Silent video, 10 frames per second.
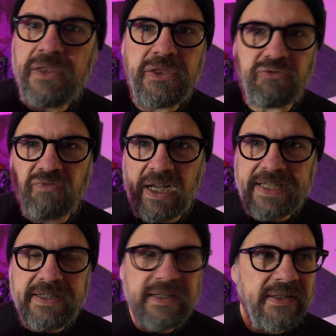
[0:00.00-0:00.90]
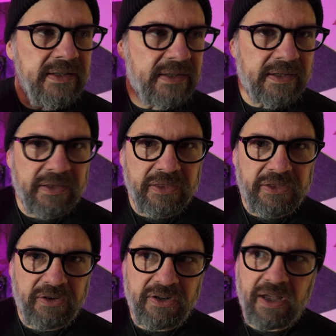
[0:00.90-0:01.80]
They're rugged,
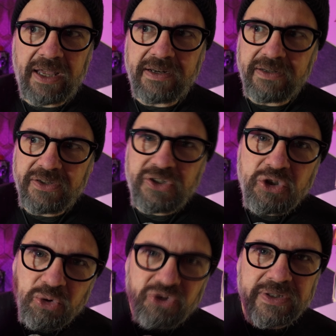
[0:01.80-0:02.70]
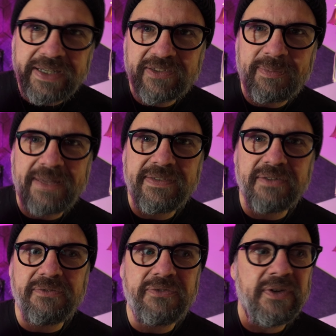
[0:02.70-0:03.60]
they're not hugely
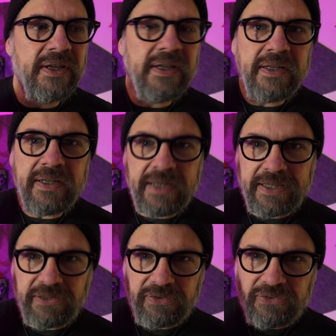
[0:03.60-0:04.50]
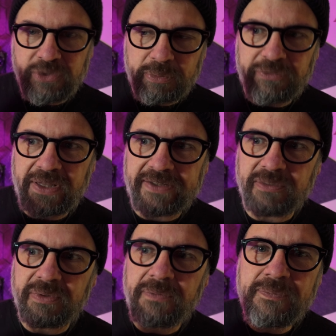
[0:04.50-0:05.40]
expensive, and they're super
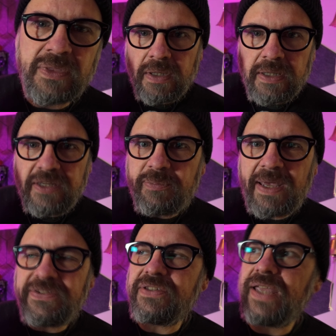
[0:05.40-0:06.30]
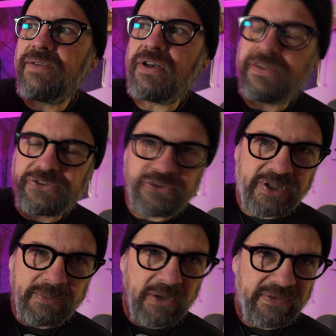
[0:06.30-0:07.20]
flexible. These basically have all the
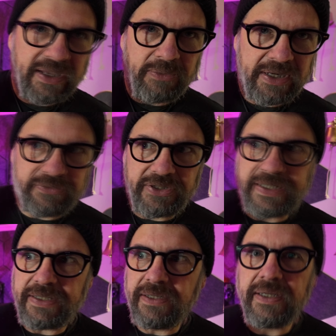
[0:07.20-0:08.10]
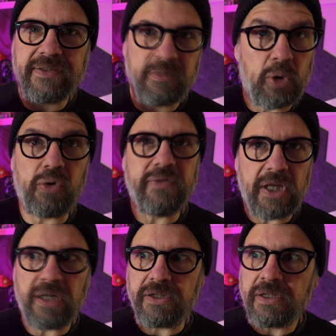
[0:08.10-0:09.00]
shooting modes I would ever need as a
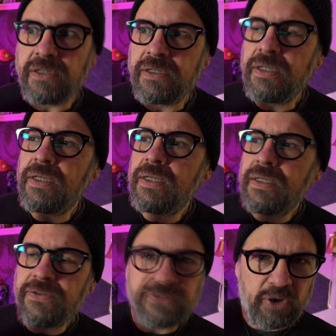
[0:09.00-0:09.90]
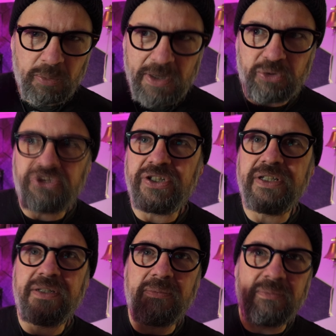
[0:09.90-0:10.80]
motovlogger. Slow
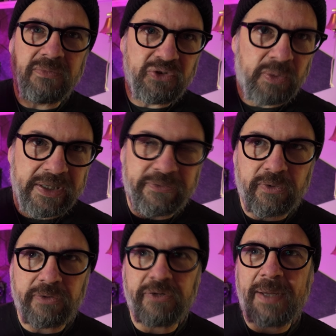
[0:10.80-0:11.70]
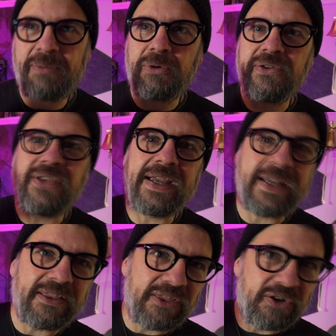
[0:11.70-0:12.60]
motion, 24 frames per
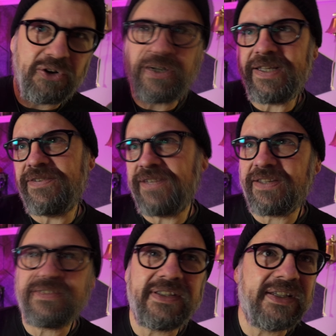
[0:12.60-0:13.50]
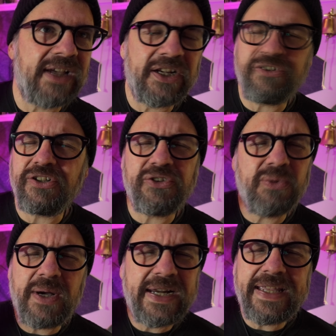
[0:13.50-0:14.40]
second, 30, 60,
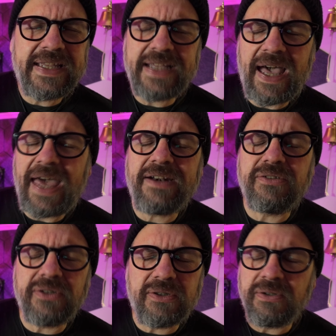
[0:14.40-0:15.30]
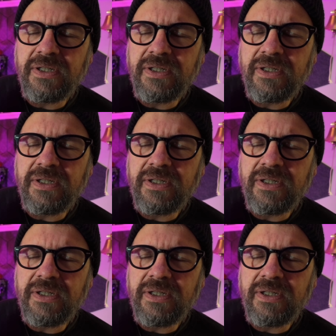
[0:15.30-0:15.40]
120, I don't know.